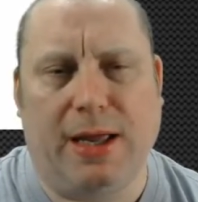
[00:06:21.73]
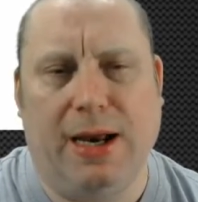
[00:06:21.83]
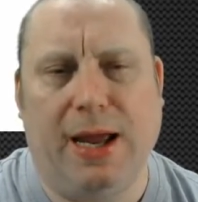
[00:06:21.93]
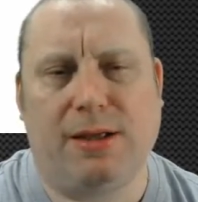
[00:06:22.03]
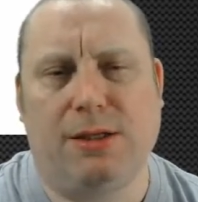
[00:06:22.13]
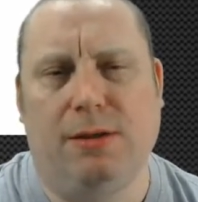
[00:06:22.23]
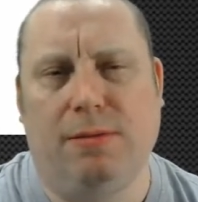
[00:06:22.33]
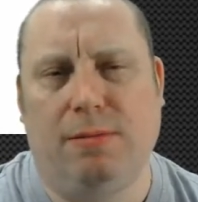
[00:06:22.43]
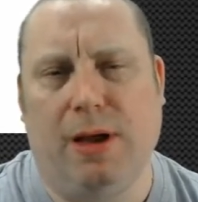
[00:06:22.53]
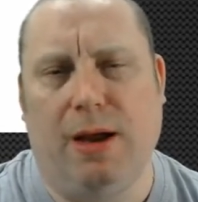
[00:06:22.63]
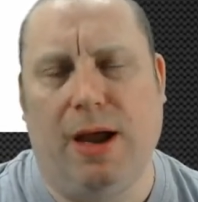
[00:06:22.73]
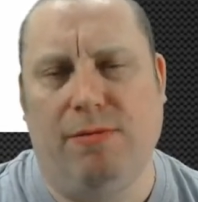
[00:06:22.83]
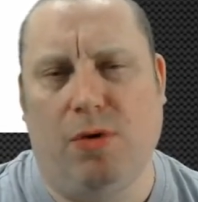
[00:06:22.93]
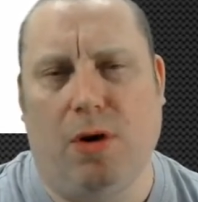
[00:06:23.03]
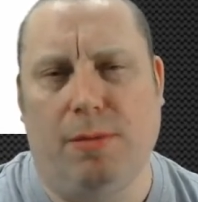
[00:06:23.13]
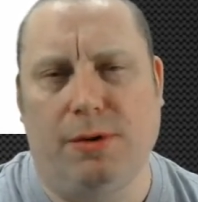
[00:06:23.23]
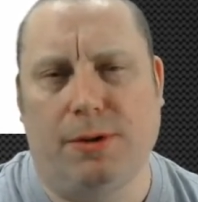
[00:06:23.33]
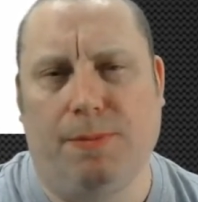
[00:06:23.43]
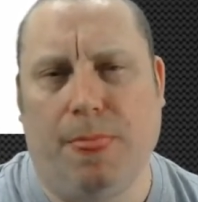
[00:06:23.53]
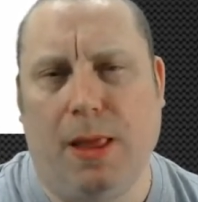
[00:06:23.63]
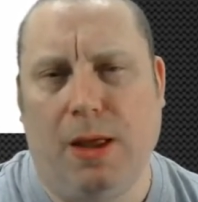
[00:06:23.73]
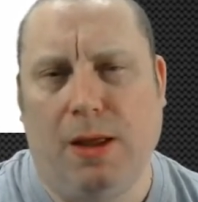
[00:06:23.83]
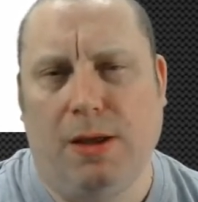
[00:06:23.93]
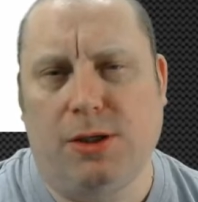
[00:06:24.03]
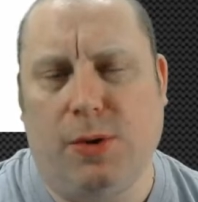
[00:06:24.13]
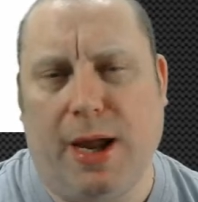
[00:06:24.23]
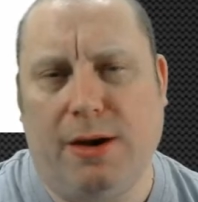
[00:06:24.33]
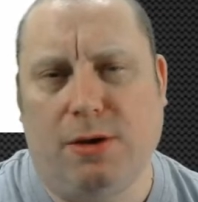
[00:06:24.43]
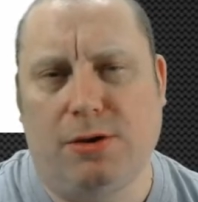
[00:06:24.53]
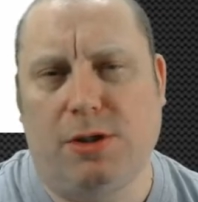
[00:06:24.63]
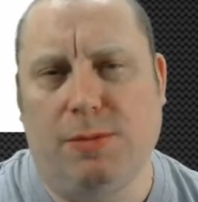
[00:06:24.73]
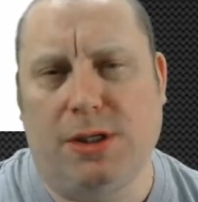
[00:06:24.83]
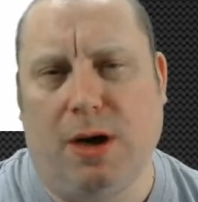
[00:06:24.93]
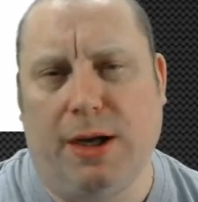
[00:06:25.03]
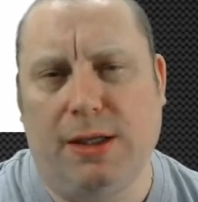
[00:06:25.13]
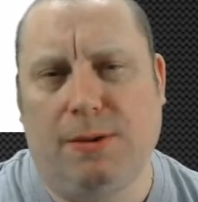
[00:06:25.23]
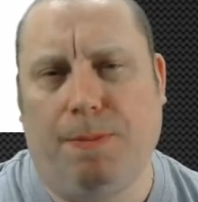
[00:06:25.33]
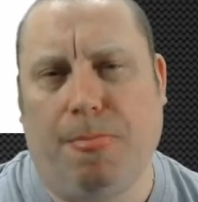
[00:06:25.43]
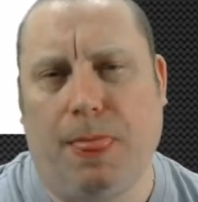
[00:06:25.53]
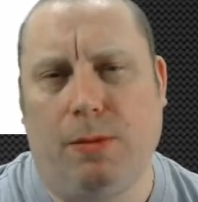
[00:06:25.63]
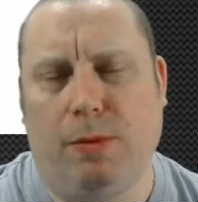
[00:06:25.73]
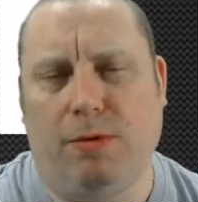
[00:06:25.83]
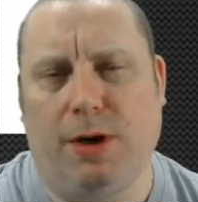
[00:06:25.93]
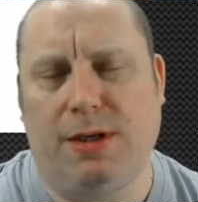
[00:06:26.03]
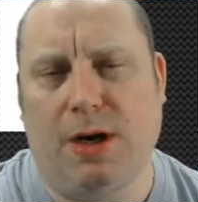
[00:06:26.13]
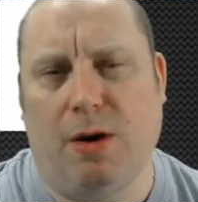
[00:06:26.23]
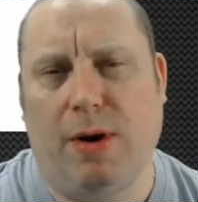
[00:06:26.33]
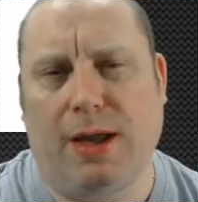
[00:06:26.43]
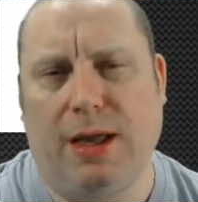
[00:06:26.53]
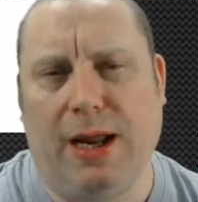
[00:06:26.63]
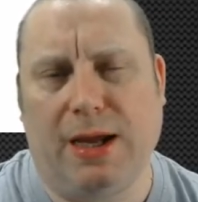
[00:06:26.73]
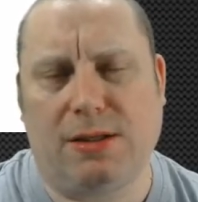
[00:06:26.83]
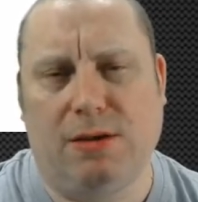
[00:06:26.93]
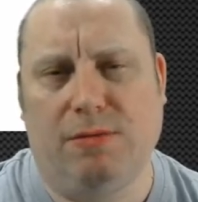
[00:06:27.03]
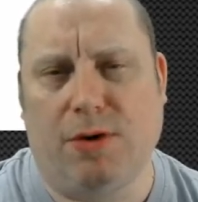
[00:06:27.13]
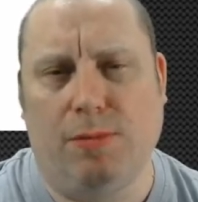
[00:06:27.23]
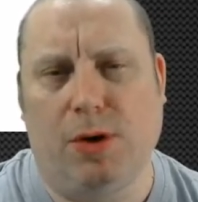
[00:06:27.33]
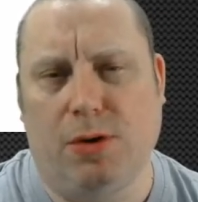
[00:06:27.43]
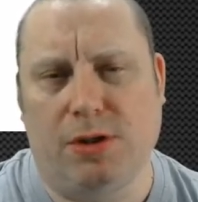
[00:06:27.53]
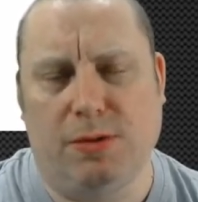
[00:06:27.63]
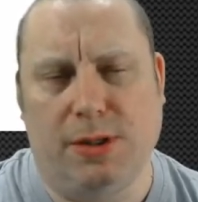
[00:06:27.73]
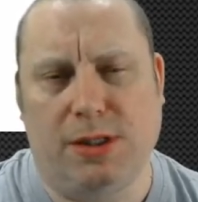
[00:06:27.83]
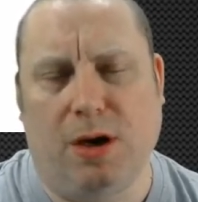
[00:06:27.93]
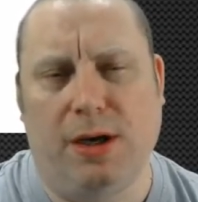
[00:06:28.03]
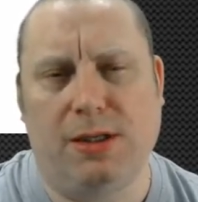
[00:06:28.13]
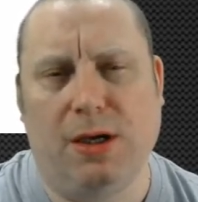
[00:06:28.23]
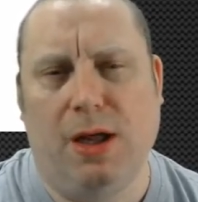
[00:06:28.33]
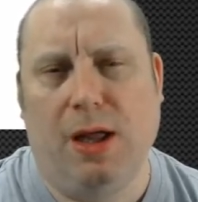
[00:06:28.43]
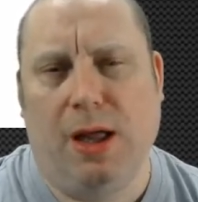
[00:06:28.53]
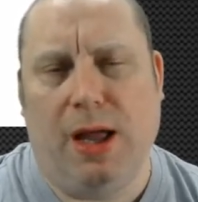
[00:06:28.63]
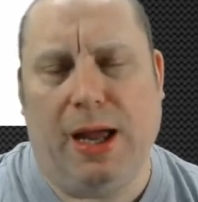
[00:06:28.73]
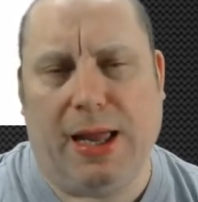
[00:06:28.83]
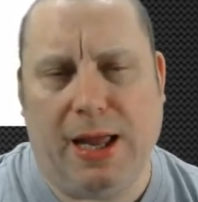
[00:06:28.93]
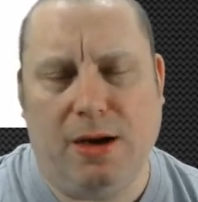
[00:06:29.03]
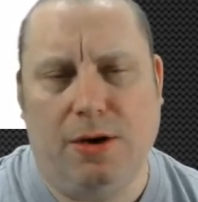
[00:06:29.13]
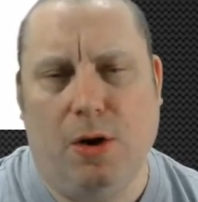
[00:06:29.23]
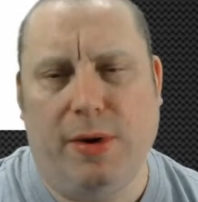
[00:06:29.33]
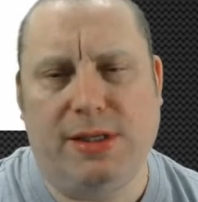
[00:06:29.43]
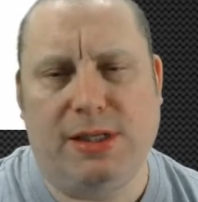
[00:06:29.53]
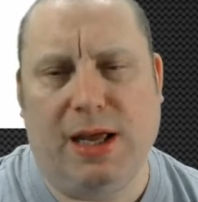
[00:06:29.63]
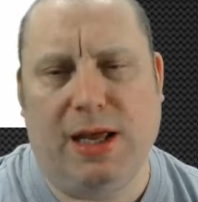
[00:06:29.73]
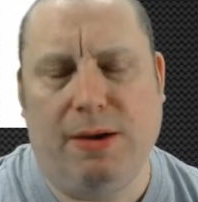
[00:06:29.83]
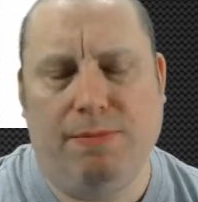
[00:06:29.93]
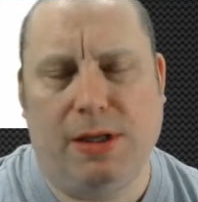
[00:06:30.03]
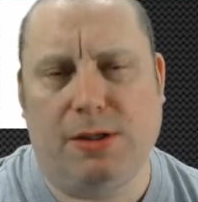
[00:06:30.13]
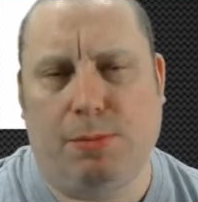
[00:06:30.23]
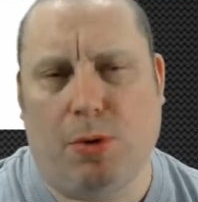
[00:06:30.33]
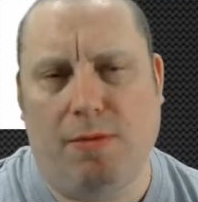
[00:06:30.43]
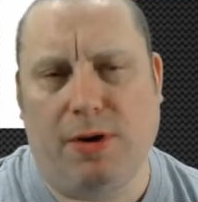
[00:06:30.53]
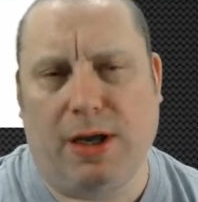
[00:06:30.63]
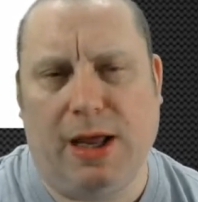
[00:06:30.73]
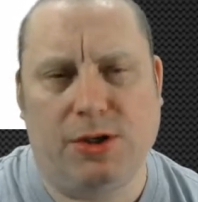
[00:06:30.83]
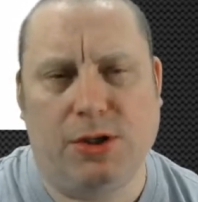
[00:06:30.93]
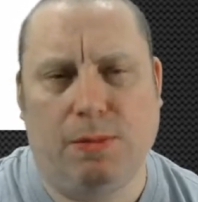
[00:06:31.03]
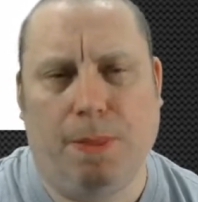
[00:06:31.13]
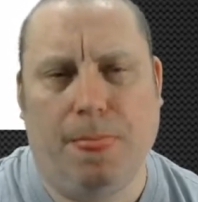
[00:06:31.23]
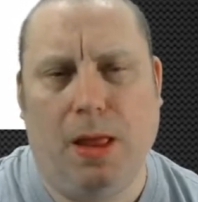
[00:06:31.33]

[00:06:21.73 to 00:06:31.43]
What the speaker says: connect environment. So again, customer site, we've got a direct connect from the customer site. Again, no internet here, it's a private connection.